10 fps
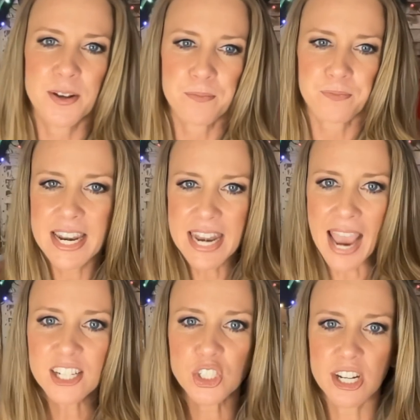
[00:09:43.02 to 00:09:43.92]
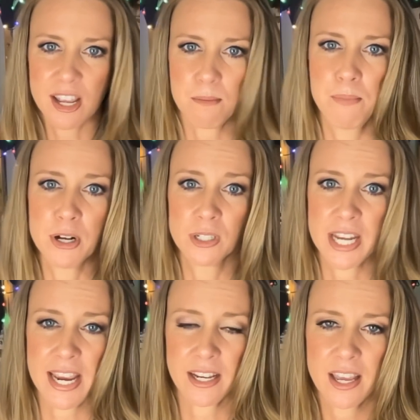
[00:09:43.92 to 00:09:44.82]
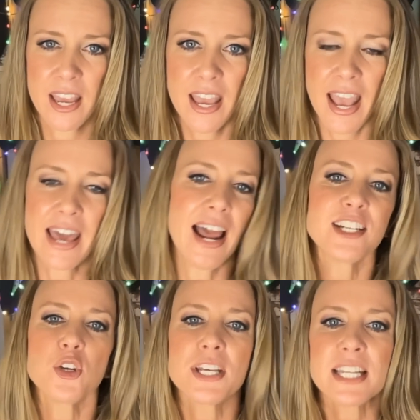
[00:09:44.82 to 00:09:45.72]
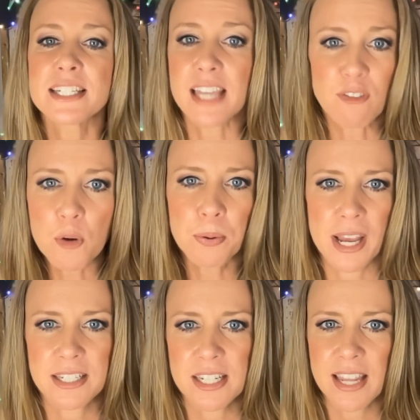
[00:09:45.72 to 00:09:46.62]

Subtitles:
connection building. And I do this in several places.